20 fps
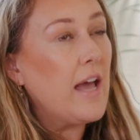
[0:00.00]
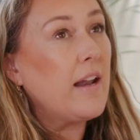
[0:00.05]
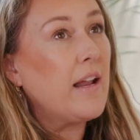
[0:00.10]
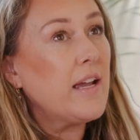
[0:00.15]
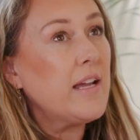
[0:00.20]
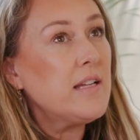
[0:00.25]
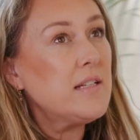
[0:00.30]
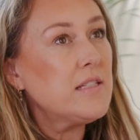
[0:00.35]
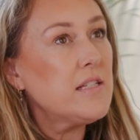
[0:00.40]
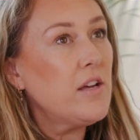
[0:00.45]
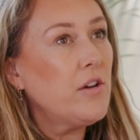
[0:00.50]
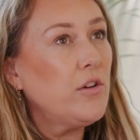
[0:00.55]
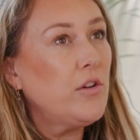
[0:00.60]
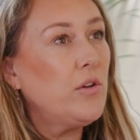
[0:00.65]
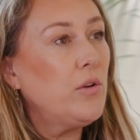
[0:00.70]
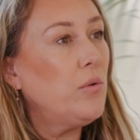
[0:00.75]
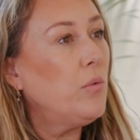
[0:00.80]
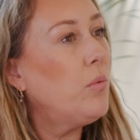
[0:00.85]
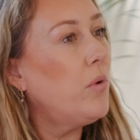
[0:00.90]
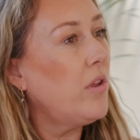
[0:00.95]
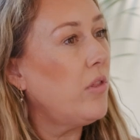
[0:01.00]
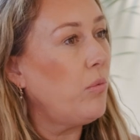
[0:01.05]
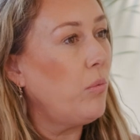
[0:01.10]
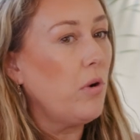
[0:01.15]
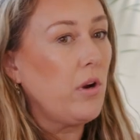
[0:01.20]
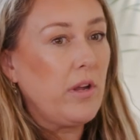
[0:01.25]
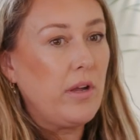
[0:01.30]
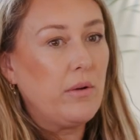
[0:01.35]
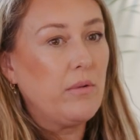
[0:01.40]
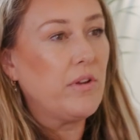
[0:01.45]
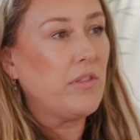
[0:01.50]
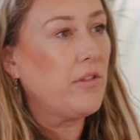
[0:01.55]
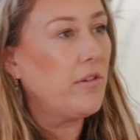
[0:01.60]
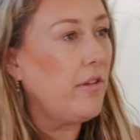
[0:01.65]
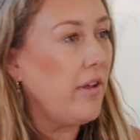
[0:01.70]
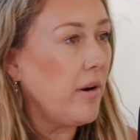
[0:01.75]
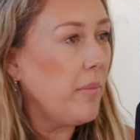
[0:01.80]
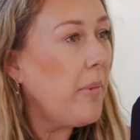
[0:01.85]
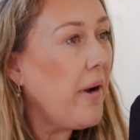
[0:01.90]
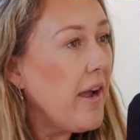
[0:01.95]
And I can tell you with working with a
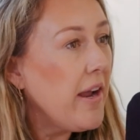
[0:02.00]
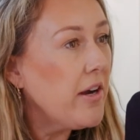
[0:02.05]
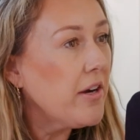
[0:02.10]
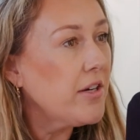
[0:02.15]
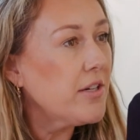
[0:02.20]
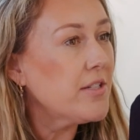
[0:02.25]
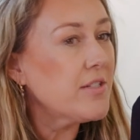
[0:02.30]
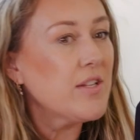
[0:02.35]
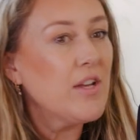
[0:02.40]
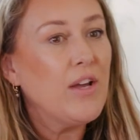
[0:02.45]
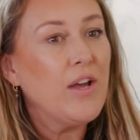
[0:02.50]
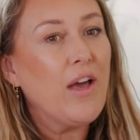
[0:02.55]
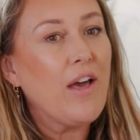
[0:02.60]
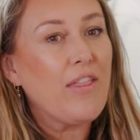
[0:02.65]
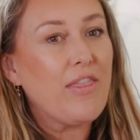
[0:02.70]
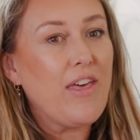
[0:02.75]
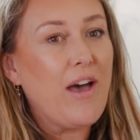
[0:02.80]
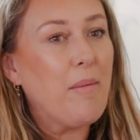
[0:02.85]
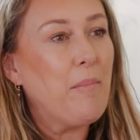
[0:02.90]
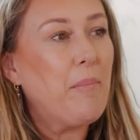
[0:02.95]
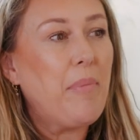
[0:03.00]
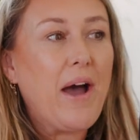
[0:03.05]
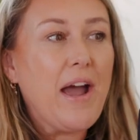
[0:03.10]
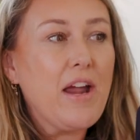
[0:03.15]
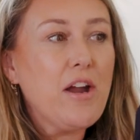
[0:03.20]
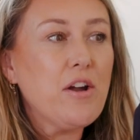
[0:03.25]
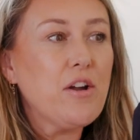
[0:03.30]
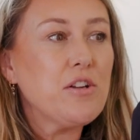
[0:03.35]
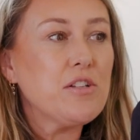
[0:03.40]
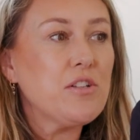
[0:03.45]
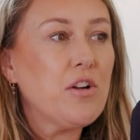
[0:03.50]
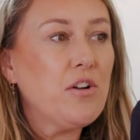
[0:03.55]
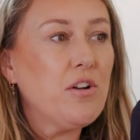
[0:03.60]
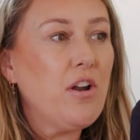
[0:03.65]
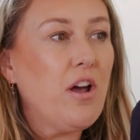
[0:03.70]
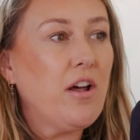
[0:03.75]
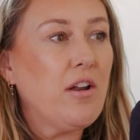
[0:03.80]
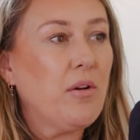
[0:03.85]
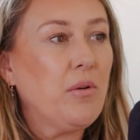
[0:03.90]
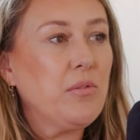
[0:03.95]
lot of buyers that buyers are
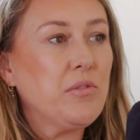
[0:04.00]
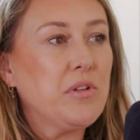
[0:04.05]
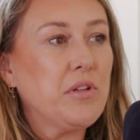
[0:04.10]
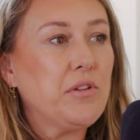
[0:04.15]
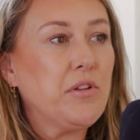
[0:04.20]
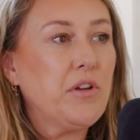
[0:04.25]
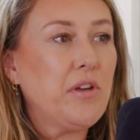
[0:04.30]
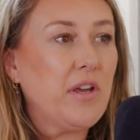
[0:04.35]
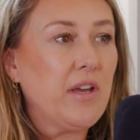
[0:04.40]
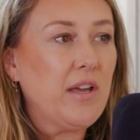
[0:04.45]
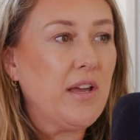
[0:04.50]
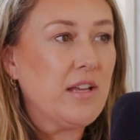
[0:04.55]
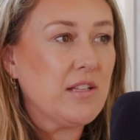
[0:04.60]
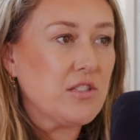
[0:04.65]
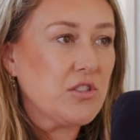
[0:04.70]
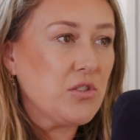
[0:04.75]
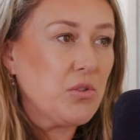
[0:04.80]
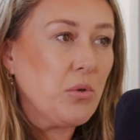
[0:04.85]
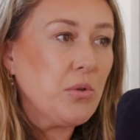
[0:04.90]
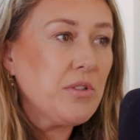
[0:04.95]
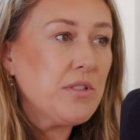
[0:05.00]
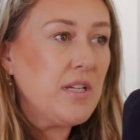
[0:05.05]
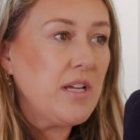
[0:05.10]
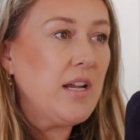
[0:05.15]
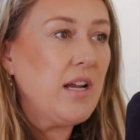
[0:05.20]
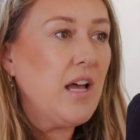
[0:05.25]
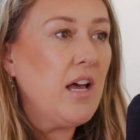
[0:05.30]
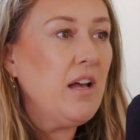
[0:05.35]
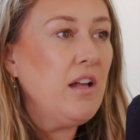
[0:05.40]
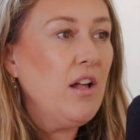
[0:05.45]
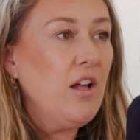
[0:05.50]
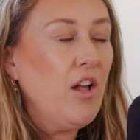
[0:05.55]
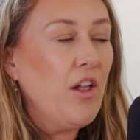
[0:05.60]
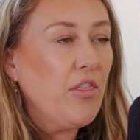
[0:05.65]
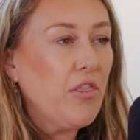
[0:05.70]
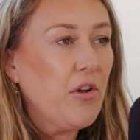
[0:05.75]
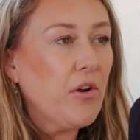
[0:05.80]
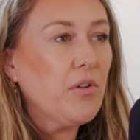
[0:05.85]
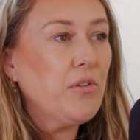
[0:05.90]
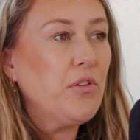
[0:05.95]
not only looking at sold data,
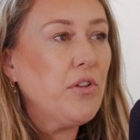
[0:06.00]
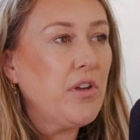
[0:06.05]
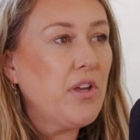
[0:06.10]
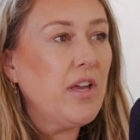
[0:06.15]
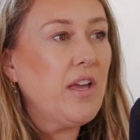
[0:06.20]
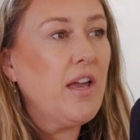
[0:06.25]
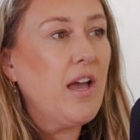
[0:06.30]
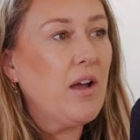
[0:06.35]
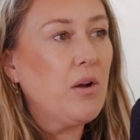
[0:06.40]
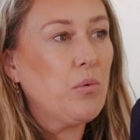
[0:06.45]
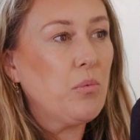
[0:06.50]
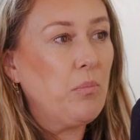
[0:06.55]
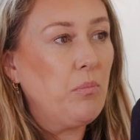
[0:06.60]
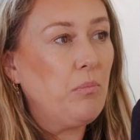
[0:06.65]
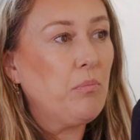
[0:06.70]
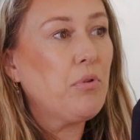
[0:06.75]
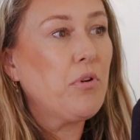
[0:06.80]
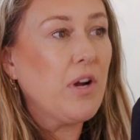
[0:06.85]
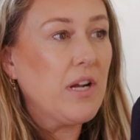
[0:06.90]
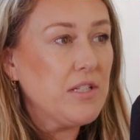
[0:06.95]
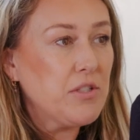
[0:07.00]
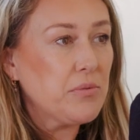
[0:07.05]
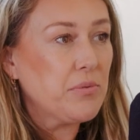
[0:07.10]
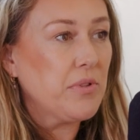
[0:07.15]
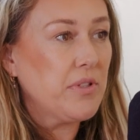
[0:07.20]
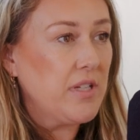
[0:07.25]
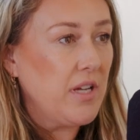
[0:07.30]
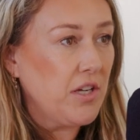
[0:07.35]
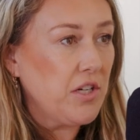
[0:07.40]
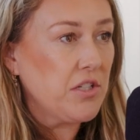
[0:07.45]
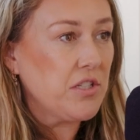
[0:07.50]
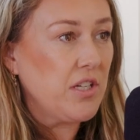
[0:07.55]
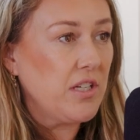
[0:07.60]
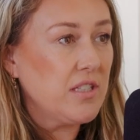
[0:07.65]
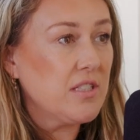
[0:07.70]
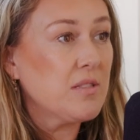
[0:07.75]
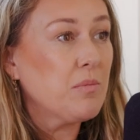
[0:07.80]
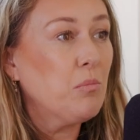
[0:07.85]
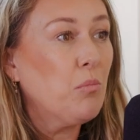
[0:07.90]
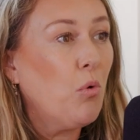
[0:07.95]
they're looking at price
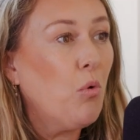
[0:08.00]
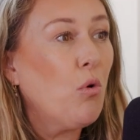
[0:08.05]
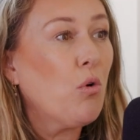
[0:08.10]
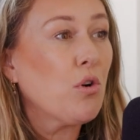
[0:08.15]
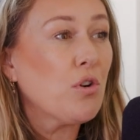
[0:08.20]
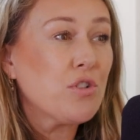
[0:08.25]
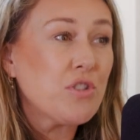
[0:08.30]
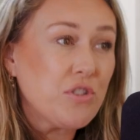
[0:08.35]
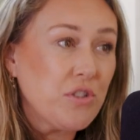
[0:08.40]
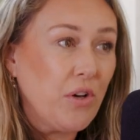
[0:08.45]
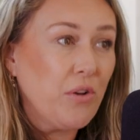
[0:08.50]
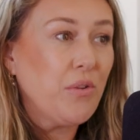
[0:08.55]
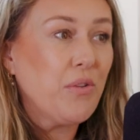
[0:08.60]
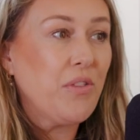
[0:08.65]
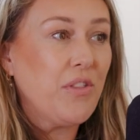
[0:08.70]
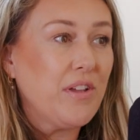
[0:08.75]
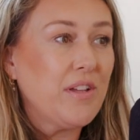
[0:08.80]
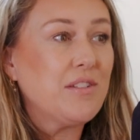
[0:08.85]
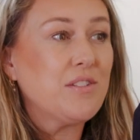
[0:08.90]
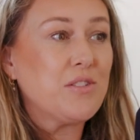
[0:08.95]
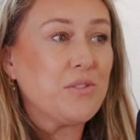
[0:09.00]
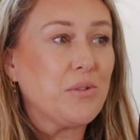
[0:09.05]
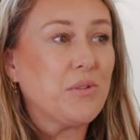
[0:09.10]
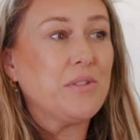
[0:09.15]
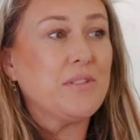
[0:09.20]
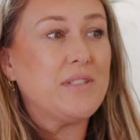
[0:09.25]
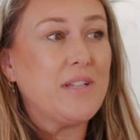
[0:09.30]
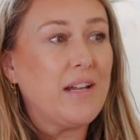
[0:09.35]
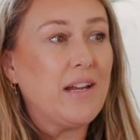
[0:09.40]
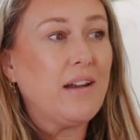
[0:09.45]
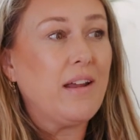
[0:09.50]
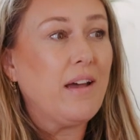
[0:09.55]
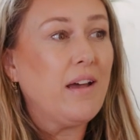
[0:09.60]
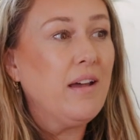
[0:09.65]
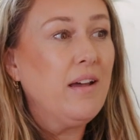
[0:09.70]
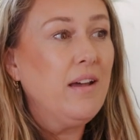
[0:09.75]
reductions more so than sold data.